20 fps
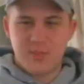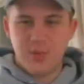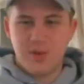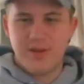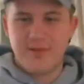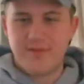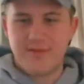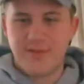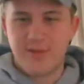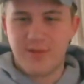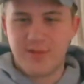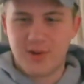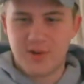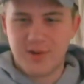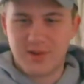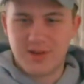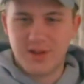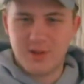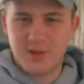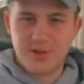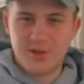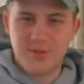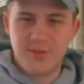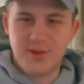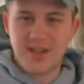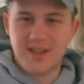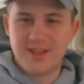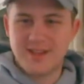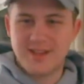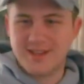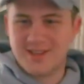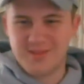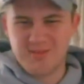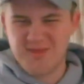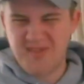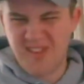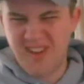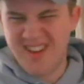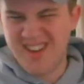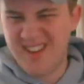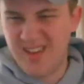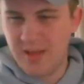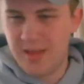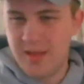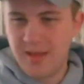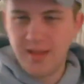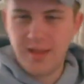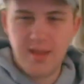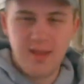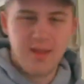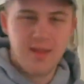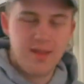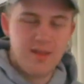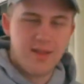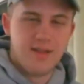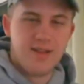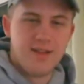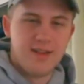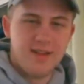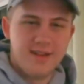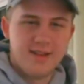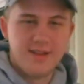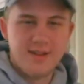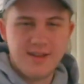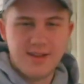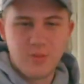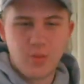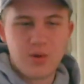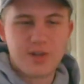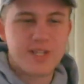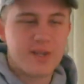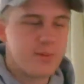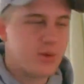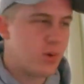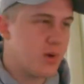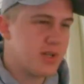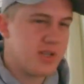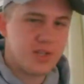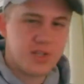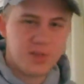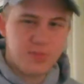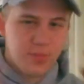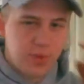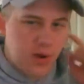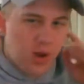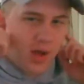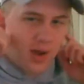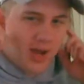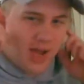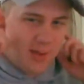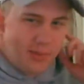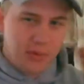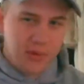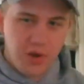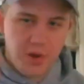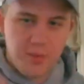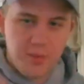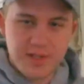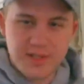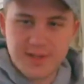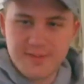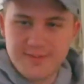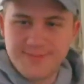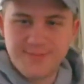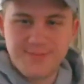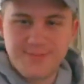point it closer to me. Be fine. Worst come to worst, I'll just put on Apple earbuds.